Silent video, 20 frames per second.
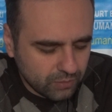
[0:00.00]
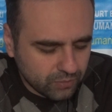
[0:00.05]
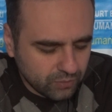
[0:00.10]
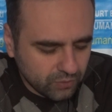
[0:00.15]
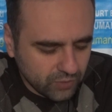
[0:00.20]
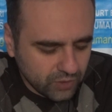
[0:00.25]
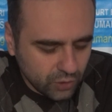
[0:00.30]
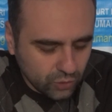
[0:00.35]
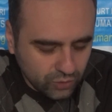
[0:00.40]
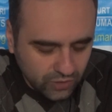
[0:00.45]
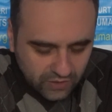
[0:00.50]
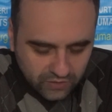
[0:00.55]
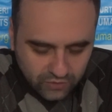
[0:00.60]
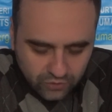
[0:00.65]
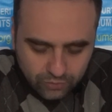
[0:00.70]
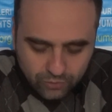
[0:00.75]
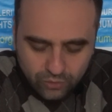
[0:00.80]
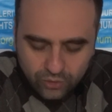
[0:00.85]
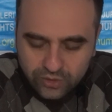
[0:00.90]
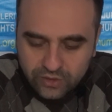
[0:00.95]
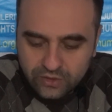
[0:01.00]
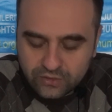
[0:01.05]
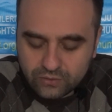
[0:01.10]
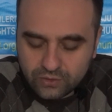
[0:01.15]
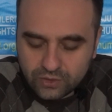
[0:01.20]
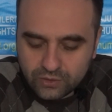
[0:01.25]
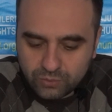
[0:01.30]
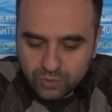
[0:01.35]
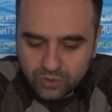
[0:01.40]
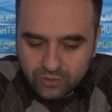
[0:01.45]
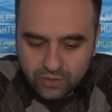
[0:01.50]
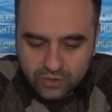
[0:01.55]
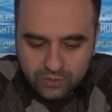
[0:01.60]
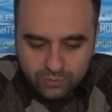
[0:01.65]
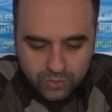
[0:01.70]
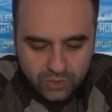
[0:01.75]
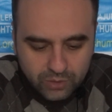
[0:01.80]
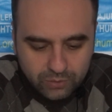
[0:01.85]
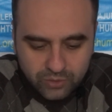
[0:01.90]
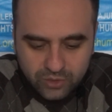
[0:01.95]
video testimonies
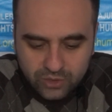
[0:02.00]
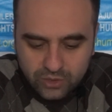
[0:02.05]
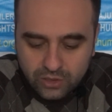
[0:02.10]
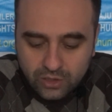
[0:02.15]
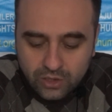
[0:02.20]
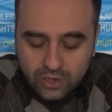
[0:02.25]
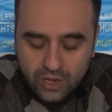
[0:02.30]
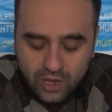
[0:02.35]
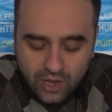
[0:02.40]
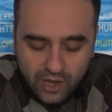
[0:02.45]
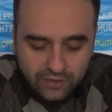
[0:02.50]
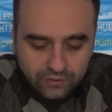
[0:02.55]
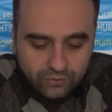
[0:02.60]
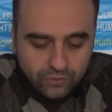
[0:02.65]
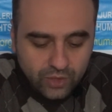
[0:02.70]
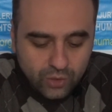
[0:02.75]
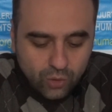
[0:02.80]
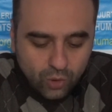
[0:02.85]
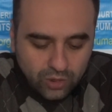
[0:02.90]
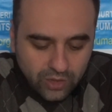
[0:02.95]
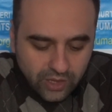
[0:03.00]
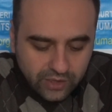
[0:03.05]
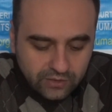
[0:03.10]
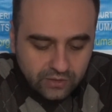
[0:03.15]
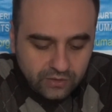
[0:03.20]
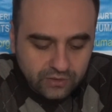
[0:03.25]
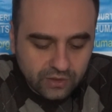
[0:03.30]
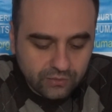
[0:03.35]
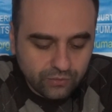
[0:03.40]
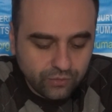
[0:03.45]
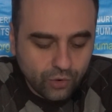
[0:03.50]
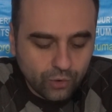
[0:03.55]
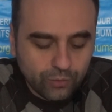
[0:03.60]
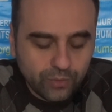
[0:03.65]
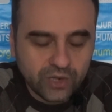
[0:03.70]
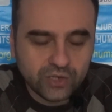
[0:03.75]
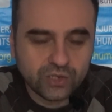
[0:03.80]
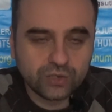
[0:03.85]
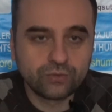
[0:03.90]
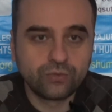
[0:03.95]
with people, and we collected
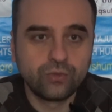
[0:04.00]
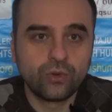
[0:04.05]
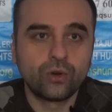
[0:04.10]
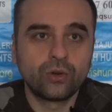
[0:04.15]
information